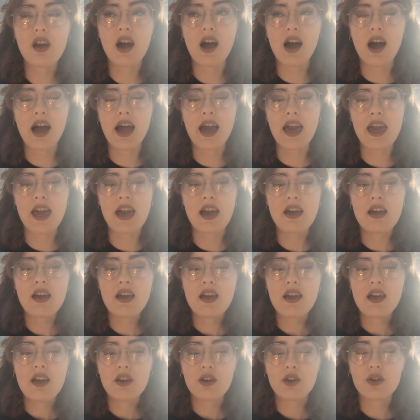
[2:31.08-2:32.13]
I
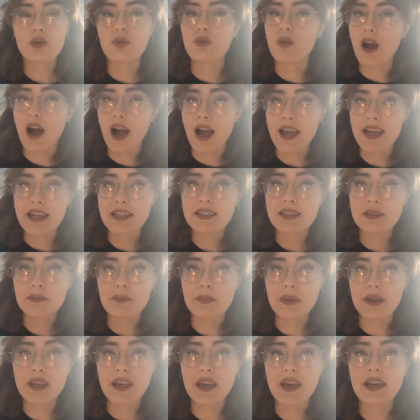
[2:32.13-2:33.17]
cried,
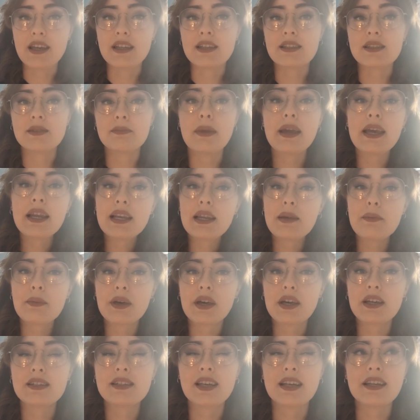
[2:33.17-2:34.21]
mainly
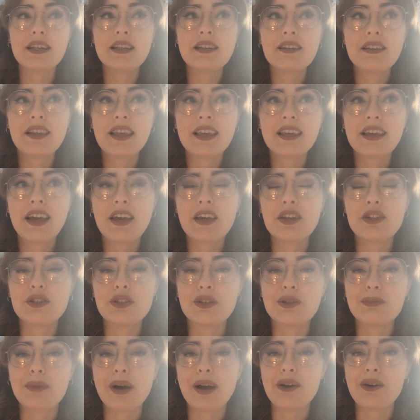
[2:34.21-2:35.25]
because I didn't think I could
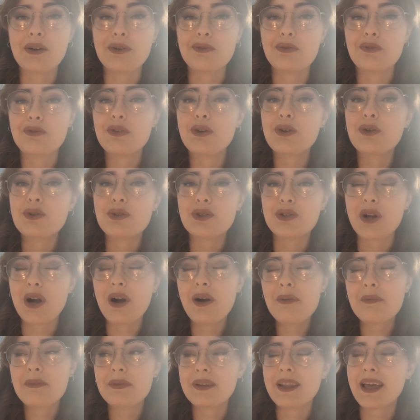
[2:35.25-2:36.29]
do my own food shop.